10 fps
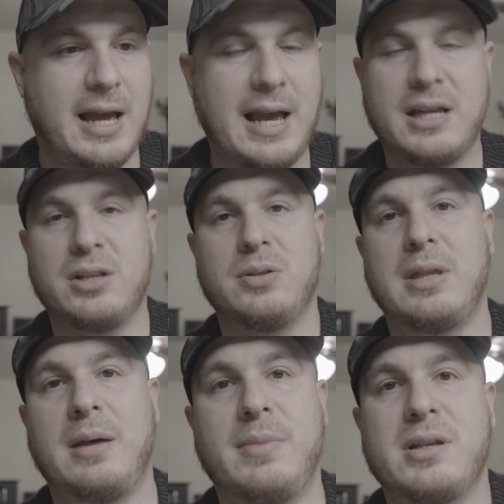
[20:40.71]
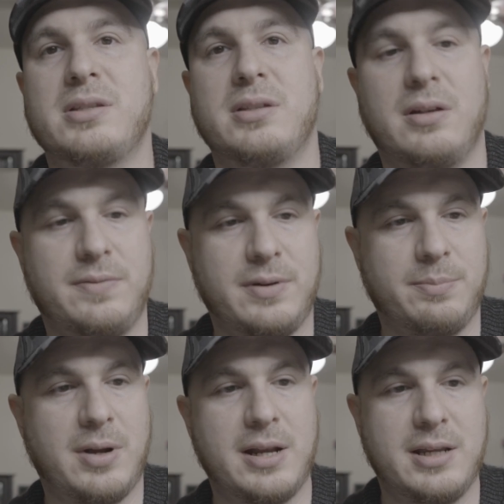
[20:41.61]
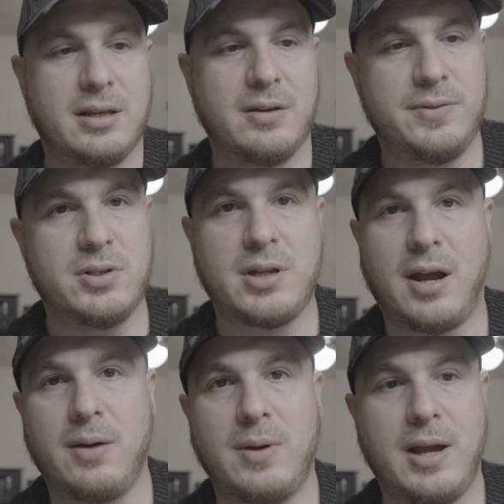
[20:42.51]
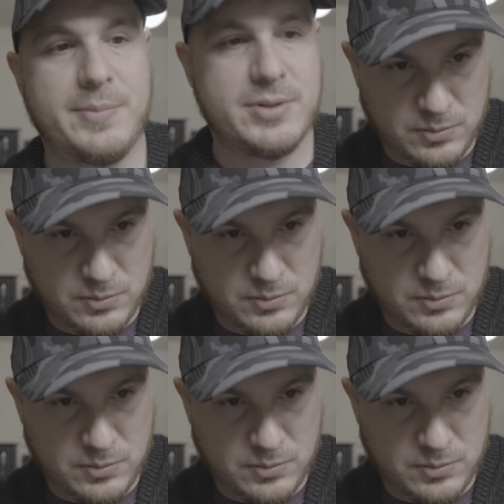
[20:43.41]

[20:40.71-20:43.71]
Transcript: I could do that myself. I'd probably take a few tie wraps,